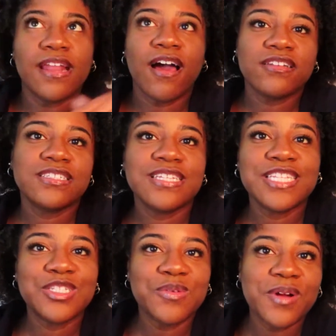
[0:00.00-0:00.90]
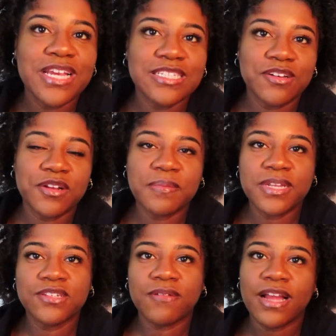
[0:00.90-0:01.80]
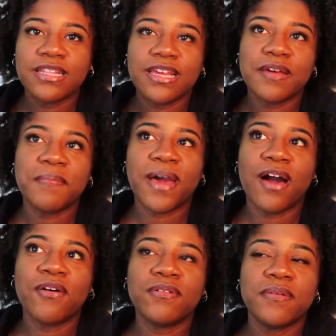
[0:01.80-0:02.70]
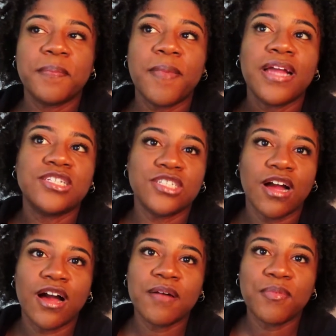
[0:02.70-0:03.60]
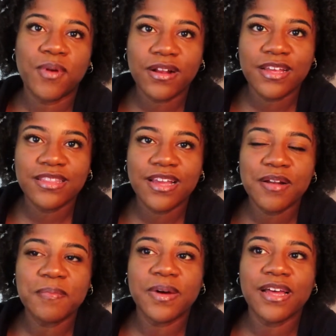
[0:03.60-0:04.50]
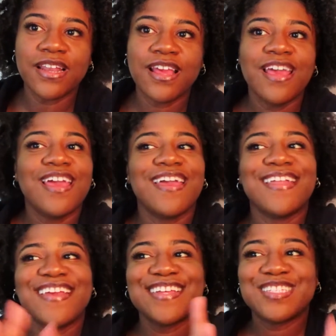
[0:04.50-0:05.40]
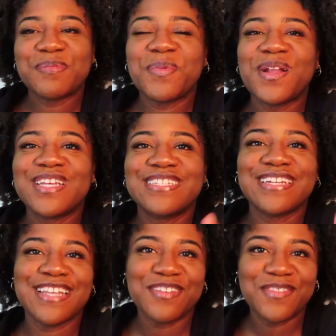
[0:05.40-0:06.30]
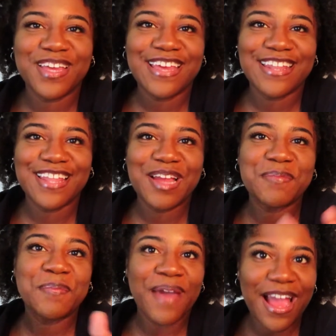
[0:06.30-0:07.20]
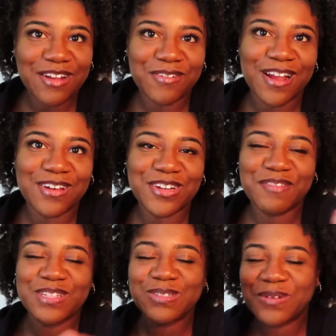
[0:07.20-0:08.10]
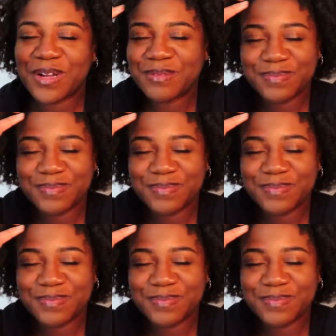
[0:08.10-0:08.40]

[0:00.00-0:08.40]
honestly, the story isn't going to be directly about my job working there, but it is a pretty significant like background of the story.